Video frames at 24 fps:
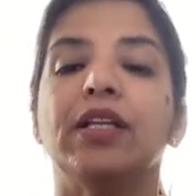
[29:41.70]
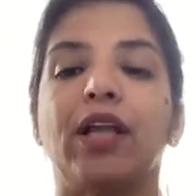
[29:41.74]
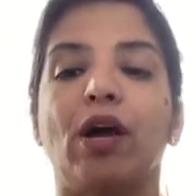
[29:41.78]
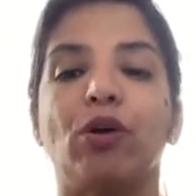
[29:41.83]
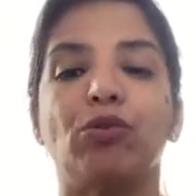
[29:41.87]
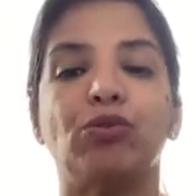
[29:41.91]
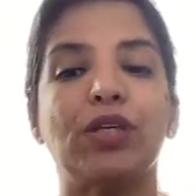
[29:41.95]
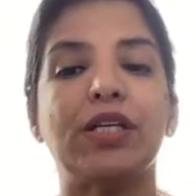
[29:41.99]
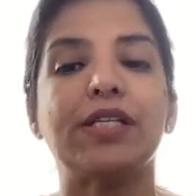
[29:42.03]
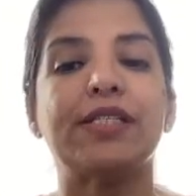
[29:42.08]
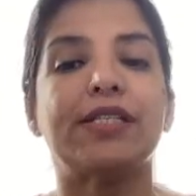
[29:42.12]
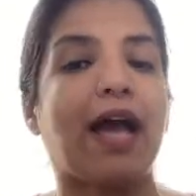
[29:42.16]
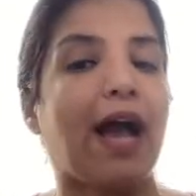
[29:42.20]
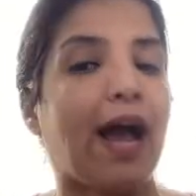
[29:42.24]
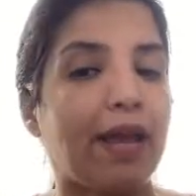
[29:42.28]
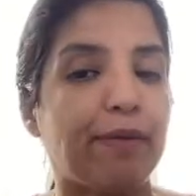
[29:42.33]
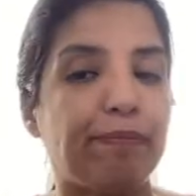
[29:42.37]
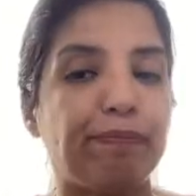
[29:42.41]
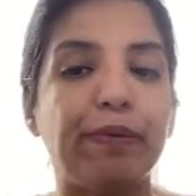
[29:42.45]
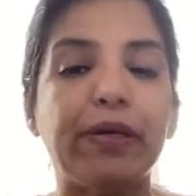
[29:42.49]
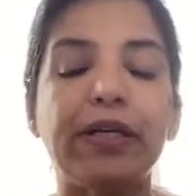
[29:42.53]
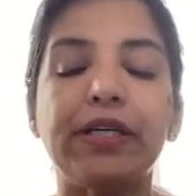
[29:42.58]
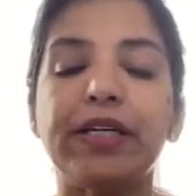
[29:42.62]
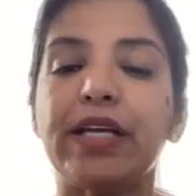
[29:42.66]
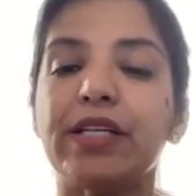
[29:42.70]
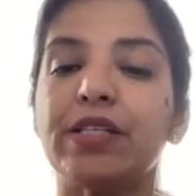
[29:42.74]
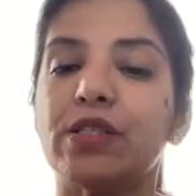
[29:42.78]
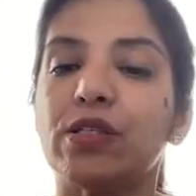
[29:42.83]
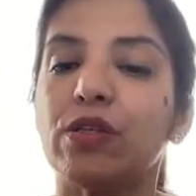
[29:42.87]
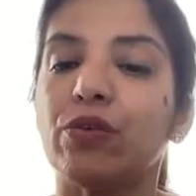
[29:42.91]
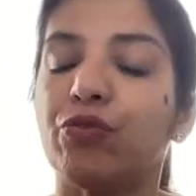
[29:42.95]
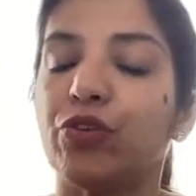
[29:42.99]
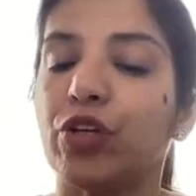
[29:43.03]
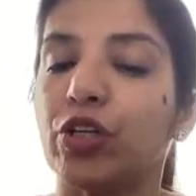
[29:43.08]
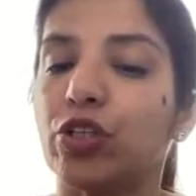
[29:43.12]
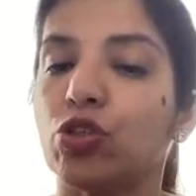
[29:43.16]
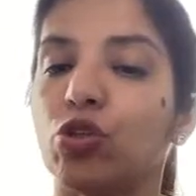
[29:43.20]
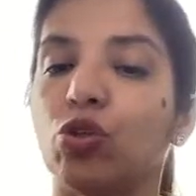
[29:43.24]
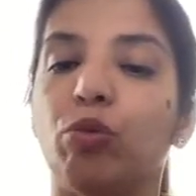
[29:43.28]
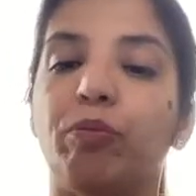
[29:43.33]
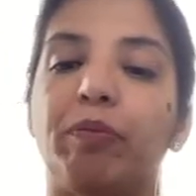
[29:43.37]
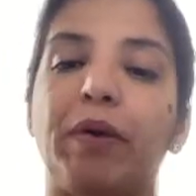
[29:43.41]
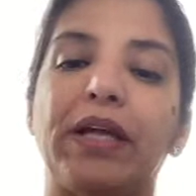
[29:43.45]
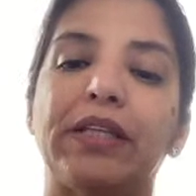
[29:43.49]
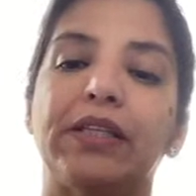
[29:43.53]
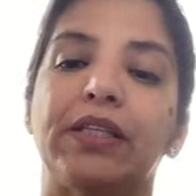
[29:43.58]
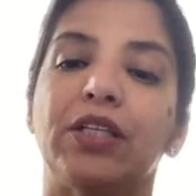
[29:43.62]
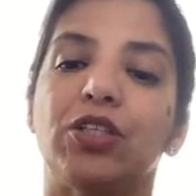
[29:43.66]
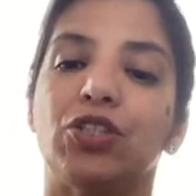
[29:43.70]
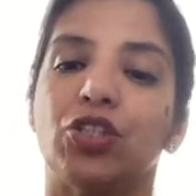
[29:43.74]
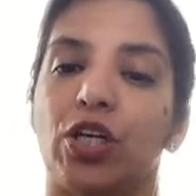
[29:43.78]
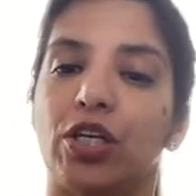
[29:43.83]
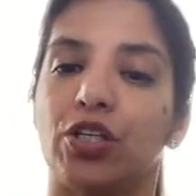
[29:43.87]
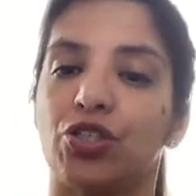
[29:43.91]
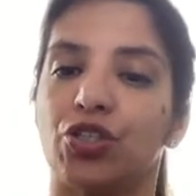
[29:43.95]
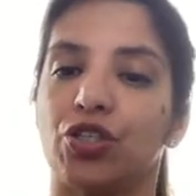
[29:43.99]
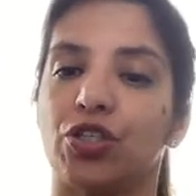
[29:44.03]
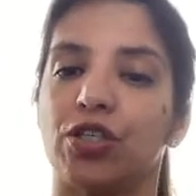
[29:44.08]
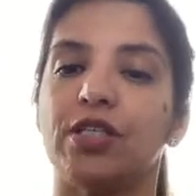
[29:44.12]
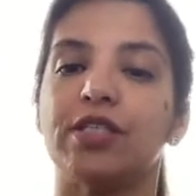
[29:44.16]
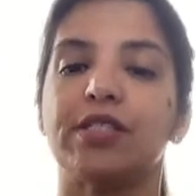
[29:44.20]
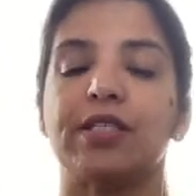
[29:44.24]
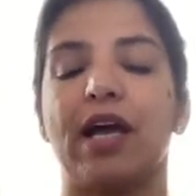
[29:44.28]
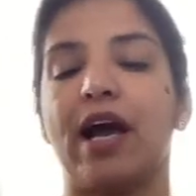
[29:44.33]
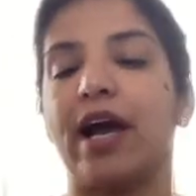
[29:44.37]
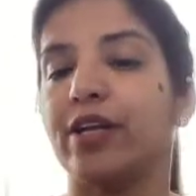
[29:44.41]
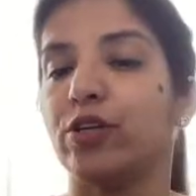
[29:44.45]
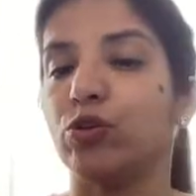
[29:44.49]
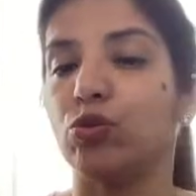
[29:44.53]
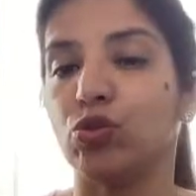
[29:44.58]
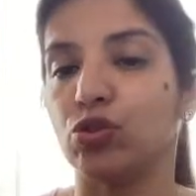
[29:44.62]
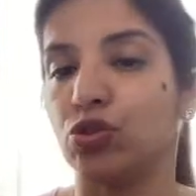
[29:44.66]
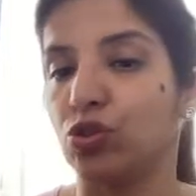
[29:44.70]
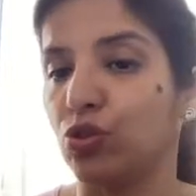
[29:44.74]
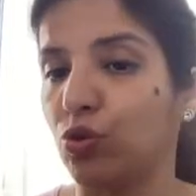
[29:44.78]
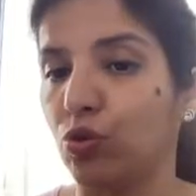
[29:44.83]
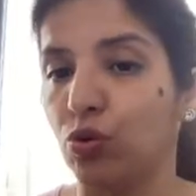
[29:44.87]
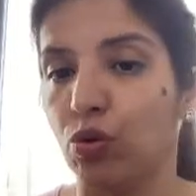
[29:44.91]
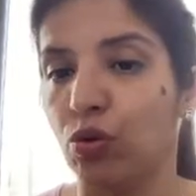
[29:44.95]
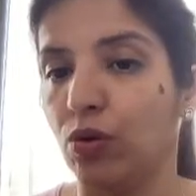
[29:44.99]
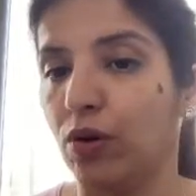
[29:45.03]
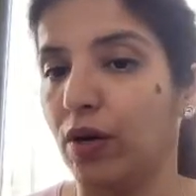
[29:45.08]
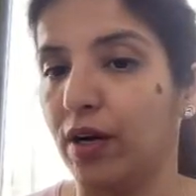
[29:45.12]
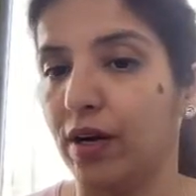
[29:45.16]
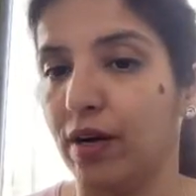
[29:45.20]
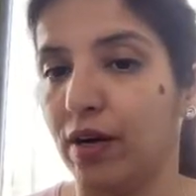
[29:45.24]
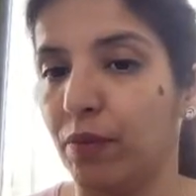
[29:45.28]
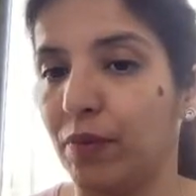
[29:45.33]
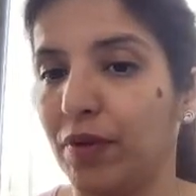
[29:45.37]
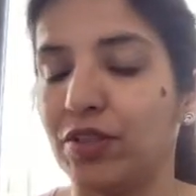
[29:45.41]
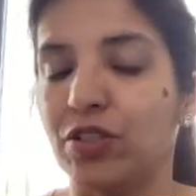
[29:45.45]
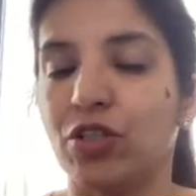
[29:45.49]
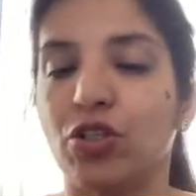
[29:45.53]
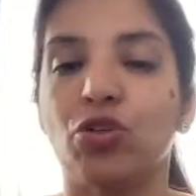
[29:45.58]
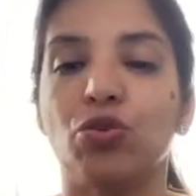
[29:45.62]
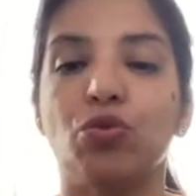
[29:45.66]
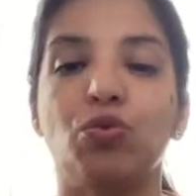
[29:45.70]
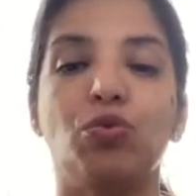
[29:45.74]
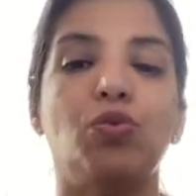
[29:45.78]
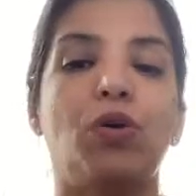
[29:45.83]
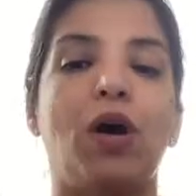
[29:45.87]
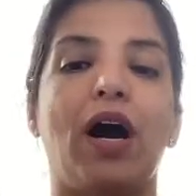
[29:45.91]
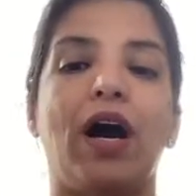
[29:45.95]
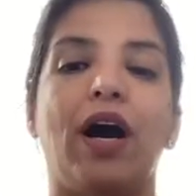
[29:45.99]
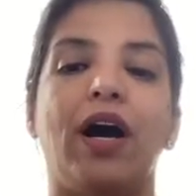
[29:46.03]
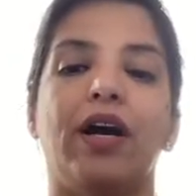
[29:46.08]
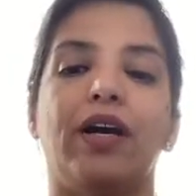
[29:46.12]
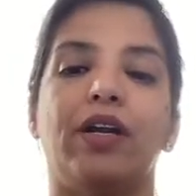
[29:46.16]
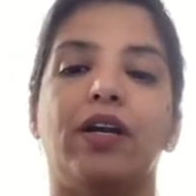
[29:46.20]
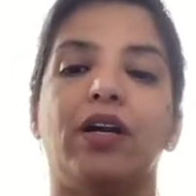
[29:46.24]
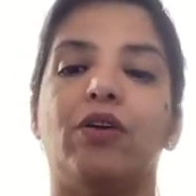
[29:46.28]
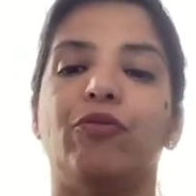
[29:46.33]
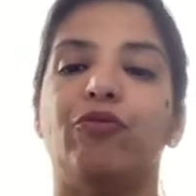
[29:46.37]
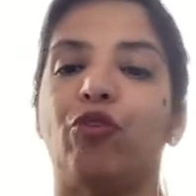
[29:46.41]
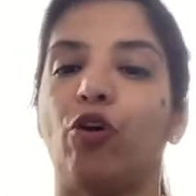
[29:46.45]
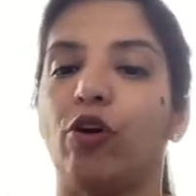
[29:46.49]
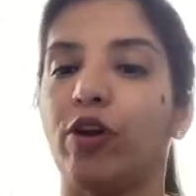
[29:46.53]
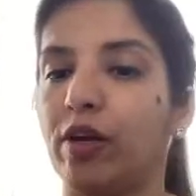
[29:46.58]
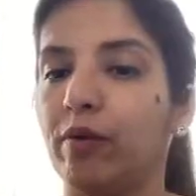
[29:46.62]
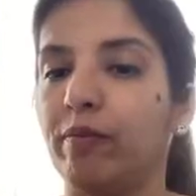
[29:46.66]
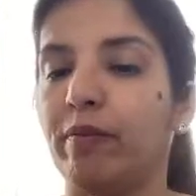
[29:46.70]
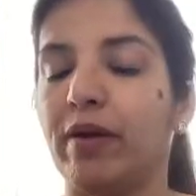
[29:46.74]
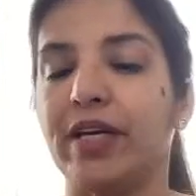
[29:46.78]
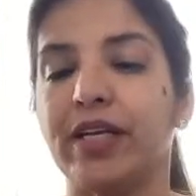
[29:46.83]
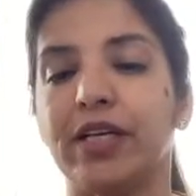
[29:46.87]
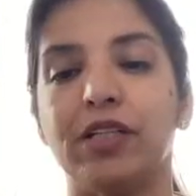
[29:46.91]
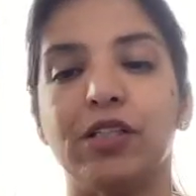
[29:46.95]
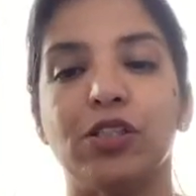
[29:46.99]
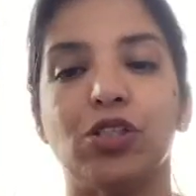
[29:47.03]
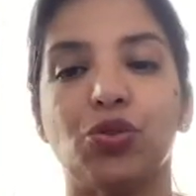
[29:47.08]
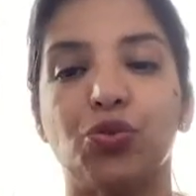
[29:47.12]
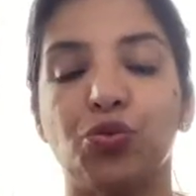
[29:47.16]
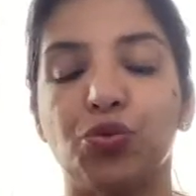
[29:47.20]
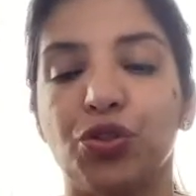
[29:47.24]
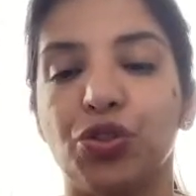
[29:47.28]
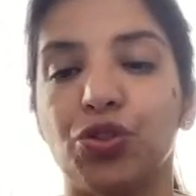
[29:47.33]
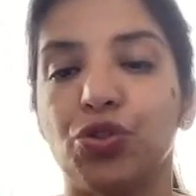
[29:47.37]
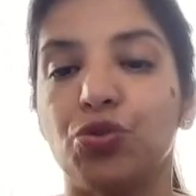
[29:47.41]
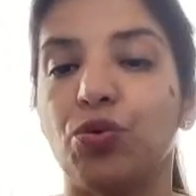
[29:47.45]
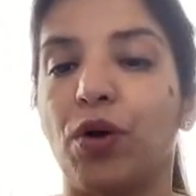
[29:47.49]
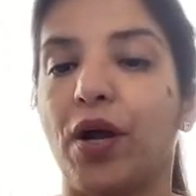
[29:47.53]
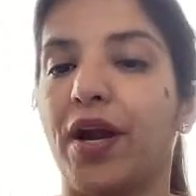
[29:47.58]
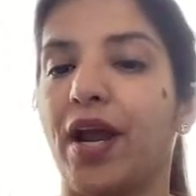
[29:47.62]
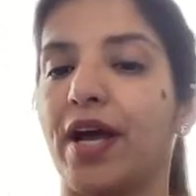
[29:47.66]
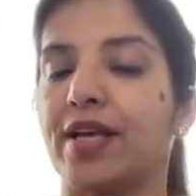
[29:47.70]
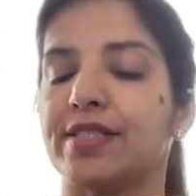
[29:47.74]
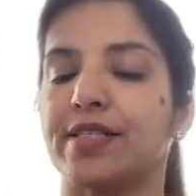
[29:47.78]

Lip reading: Now, these hypertensive retinopathy changes, I don't know whether you are a foreign medical student who are